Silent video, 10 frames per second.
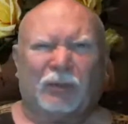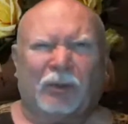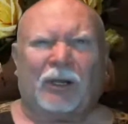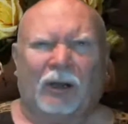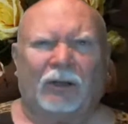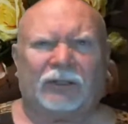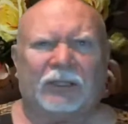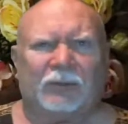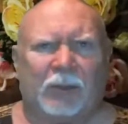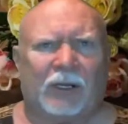
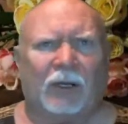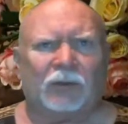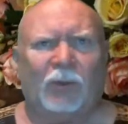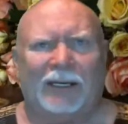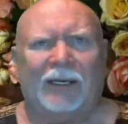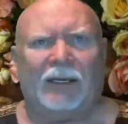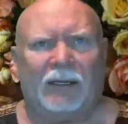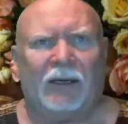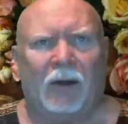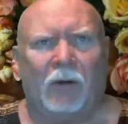precautions because we
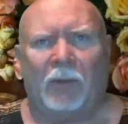didn't know.